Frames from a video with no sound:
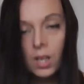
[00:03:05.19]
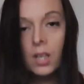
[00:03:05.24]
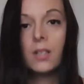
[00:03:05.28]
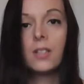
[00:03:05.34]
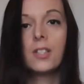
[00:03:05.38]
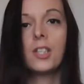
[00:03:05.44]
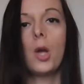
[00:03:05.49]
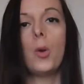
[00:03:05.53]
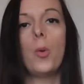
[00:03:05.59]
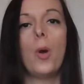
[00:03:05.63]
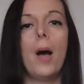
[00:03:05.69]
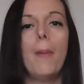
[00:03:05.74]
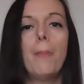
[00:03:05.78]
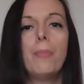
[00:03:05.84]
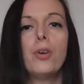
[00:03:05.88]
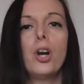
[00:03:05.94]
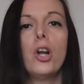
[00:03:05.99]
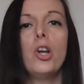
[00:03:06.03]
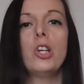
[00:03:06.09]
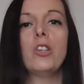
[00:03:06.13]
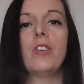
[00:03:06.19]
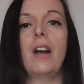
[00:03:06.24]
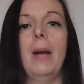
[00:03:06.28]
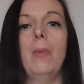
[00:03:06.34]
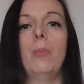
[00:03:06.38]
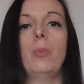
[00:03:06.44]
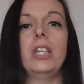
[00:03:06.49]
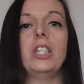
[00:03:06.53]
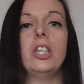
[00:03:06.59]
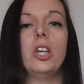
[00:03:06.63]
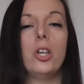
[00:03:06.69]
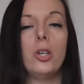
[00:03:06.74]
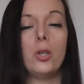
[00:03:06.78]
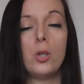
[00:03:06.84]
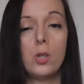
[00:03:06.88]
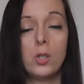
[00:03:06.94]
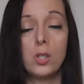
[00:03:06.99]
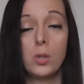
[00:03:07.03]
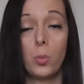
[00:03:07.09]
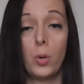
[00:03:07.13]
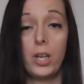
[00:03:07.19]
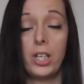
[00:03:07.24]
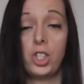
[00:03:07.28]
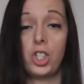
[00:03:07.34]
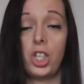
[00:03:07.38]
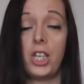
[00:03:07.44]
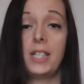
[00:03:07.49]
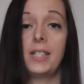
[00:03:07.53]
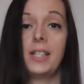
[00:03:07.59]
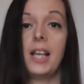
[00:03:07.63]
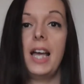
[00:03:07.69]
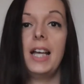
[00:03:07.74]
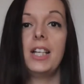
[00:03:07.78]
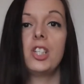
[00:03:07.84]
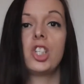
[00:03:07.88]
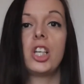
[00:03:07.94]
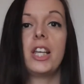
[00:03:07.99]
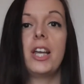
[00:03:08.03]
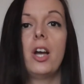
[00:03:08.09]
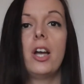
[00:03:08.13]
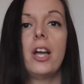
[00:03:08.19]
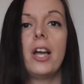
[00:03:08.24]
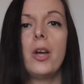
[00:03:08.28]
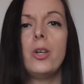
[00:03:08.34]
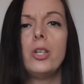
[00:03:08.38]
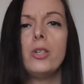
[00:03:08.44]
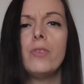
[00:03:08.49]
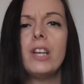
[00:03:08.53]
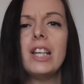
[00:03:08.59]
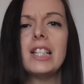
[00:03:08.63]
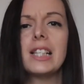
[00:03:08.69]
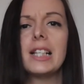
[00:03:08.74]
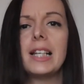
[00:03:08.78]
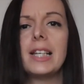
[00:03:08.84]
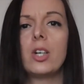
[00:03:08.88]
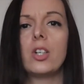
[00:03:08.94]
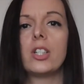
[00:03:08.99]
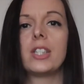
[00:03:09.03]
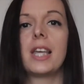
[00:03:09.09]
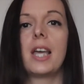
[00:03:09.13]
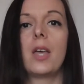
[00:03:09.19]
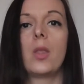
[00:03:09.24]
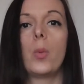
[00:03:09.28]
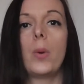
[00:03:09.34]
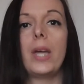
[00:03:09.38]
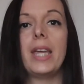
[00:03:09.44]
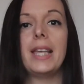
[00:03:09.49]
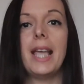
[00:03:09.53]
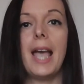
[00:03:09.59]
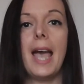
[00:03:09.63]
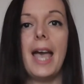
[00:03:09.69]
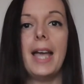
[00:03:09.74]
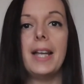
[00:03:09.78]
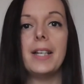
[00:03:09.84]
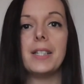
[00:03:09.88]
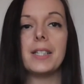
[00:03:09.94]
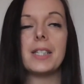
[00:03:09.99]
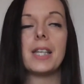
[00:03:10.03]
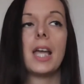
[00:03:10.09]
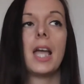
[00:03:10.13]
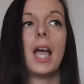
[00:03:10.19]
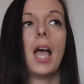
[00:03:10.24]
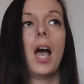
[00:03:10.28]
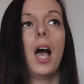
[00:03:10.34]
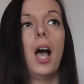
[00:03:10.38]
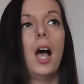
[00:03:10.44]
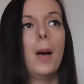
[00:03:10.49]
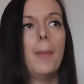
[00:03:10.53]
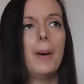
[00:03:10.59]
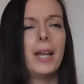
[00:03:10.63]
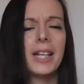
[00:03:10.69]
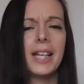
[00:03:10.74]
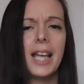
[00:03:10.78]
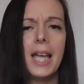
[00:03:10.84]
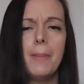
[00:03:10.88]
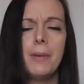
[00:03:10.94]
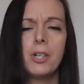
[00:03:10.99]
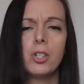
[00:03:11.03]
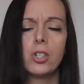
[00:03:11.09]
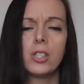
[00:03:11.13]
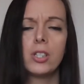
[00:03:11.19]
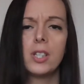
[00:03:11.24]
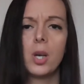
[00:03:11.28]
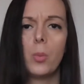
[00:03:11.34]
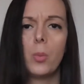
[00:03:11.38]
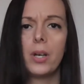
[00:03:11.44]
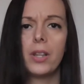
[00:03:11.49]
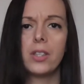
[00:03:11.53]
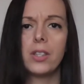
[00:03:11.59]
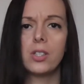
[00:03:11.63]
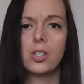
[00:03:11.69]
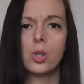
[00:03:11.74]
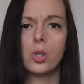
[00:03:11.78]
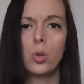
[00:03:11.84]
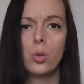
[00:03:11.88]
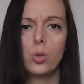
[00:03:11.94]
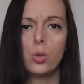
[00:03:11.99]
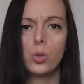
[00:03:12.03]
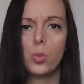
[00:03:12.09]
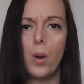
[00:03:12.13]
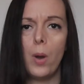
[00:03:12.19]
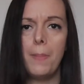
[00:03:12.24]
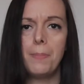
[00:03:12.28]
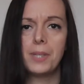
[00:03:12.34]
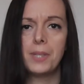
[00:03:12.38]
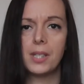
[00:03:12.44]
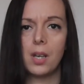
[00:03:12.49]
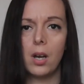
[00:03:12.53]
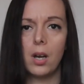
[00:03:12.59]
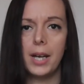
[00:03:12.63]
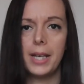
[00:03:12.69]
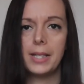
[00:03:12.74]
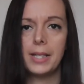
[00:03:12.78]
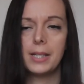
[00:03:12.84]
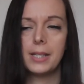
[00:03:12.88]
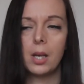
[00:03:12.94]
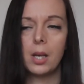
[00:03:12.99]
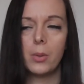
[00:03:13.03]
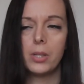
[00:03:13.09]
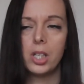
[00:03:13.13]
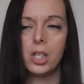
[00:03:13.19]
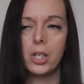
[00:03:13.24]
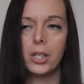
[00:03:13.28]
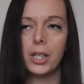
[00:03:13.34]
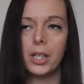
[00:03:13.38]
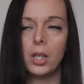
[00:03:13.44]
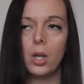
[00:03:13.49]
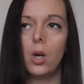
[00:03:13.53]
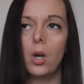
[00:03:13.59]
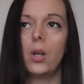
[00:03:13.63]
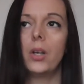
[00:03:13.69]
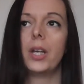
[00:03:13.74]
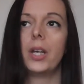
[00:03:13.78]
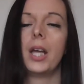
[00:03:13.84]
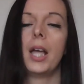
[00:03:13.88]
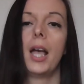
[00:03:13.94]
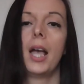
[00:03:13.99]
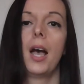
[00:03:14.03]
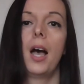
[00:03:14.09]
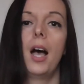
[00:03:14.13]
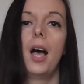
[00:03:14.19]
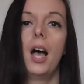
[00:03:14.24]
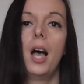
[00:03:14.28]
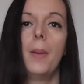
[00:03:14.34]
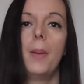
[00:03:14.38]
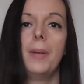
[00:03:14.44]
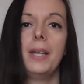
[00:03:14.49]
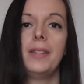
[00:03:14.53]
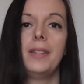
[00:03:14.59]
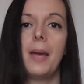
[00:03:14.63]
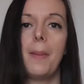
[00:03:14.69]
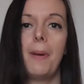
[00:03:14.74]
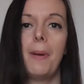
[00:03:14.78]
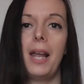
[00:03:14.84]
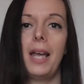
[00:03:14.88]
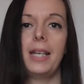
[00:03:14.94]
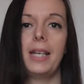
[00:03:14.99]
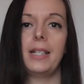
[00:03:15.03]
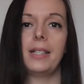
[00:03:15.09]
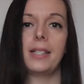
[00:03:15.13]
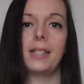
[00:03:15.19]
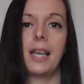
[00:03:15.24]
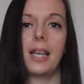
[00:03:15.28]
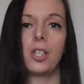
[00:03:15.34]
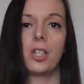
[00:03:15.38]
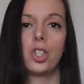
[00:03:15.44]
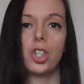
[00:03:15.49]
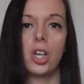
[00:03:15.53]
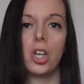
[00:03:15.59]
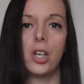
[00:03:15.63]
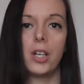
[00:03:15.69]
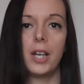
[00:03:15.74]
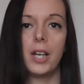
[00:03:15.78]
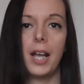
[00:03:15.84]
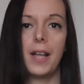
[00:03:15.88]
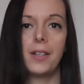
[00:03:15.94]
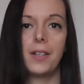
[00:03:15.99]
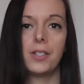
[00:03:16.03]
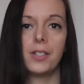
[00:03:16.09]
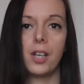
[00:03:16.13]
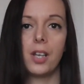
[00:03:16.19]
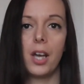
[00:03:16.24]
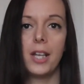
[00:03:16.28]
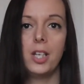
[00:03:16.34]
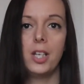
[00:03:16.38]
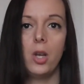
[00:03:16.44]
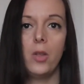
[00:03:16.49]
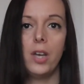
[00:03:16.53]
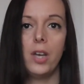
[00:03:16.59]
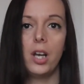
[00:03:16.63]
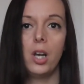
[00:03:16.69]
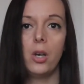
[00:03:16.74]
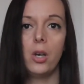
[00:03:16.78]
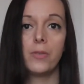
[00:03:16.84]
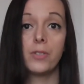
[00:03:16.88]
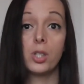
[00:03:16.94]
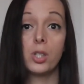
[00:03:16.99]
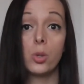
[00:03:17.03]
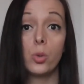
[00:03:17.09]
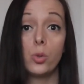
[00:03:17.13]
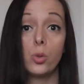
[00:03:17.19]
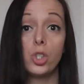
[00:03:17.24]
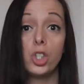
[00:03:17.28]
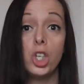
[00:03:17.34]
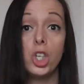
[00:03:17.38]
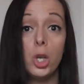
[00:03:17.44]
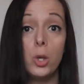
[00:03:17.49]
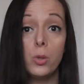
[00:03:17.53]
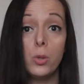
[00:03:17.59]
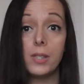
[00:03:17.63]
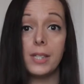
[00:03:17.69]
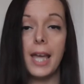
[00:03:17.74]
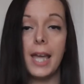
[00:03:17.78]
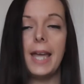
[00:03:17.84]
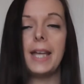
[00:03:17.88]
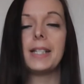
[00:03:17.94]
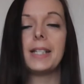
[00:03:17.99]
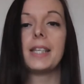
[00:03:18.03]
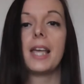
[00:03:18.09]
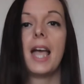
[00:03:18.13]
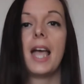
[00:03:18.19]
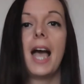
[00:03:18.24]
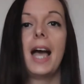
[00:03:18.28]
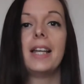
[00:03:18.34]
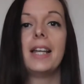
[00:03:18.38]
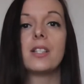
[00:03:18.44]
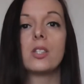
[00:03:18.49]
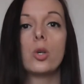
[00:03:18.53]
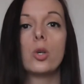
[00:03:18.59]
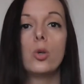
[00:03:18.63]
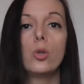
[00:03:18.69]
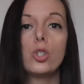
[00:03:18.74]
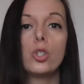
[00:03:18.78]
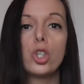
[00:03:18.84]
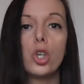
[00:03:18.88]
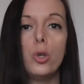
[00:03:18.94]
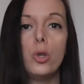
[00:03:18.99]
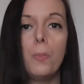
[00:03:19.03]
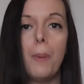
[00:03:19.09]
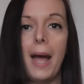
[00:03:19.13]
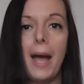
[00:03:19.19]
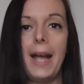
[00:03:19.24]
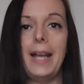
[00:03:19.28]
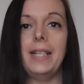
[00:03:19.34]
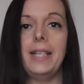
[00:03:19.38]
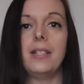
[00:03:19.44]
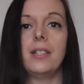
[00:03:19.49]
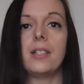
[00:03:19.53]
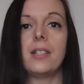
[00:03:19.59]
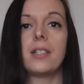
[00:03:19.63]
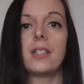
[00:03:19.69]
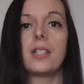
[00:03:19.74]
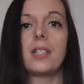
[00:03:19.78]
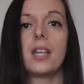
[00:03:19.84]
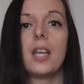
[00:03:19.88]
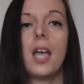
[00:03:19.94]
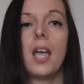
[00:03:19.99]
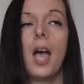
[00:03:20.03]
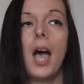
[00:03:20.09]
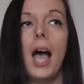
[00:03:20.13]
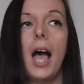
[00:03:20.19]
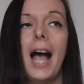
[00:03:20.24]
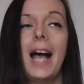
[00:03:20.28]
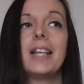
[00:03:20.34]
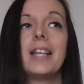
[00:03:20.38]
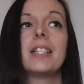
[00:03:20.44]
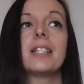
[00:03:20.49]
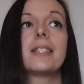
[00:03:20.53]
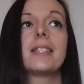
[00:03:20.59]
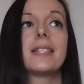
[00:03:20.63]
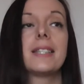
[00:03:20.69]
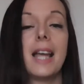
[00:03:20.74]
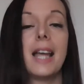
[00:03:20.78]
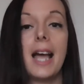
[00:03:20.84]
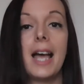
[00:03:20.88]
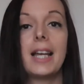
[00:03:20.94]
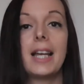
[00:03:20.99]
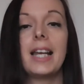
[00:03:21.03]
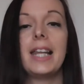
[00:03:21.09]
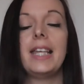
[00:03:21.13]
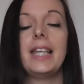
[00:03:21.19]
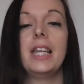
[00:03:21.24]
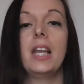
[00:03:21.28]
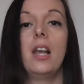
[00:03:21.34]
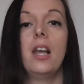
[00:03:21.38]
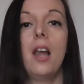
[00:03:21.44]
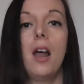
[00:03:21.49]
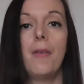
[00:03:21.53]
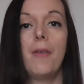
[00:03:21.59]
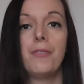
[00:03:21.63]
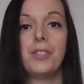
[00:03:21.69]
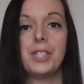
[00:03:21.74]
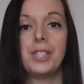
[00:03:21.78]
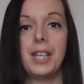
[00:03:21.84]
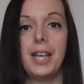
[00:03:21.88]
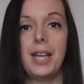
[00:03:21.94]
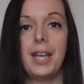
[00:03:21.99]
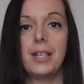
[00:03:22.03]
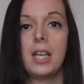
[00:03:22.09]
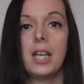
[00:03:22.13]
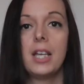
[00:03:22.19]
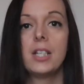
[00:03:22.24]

So a program we use, which is actually I only recently got it at the weekend, um, and I came across it on one of the school's websites I was looking on. Um, in their planning section, and I know that a lot of schools use it, and it's called 2Paint and Stanley loves it.